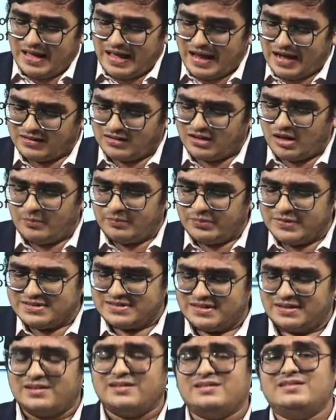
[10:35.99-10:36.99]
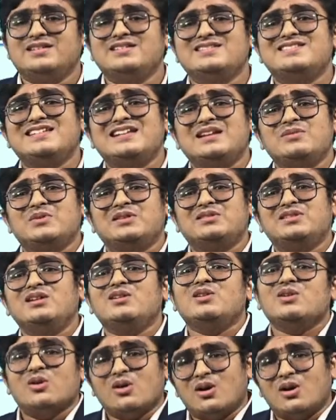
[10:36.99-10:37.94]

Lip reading: And company secretaries deal with the